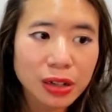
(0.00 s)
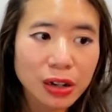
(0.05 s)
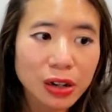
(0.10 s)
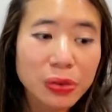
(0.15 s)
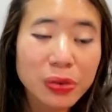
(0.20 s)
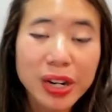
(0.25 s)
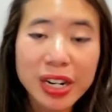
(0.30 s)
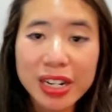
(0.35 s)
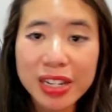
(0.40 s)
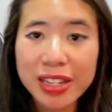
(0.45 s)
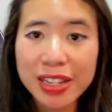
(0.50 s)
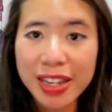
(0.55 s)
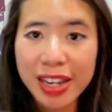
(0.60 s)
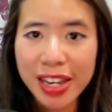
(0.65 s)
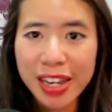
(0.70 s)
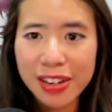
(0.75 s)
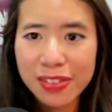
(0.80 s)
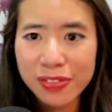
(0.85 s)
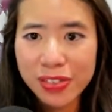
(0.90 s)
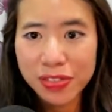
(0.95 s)
already
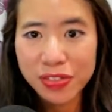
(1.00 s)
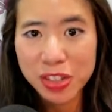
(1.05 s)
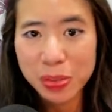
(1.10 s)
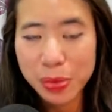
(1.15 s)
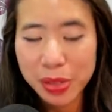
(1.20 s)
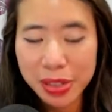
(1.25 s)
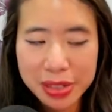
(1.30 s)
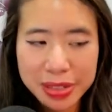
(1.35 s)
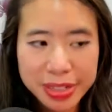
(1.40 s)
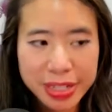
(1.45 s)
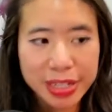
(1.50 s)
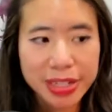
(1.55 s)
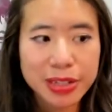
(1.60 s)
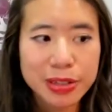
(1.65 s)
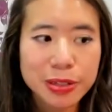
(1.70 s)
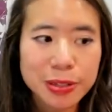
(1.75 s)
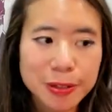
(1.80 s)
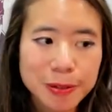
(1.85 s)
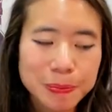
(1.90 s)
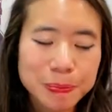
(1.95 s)
at 50
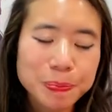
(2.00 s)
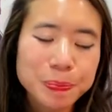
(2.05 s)
milliseconds.